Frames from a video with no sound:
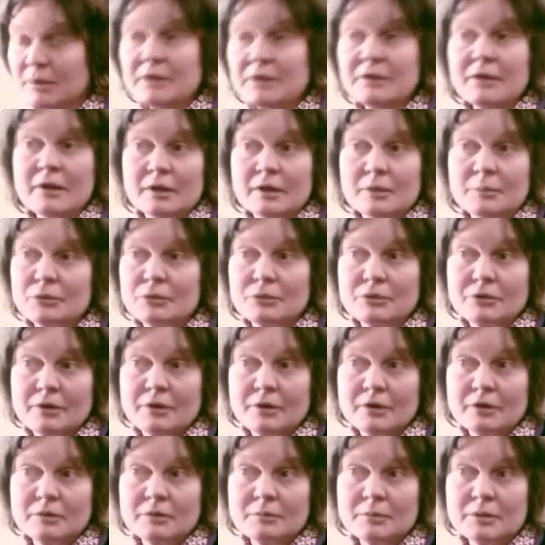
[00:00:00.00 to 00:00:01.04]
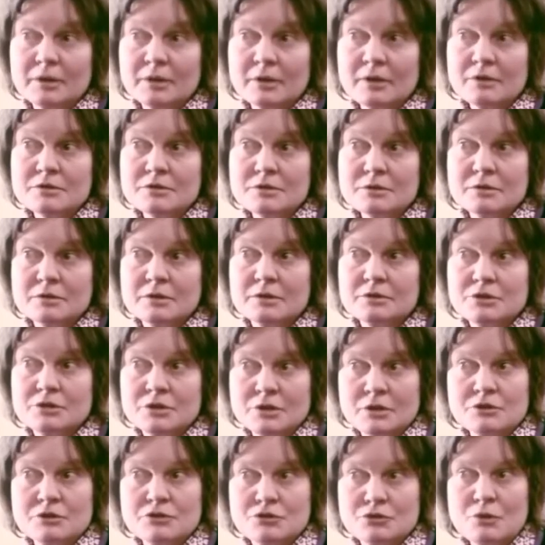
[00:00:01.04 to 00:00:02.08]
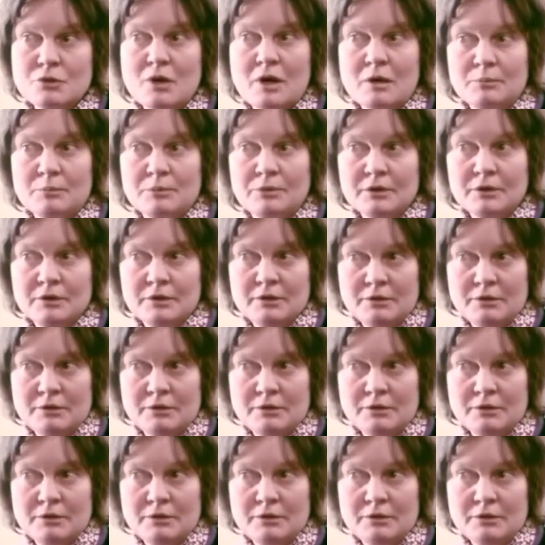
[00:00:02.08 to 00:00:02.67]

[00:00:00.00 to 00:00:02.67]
therapeutic, because it cheers you up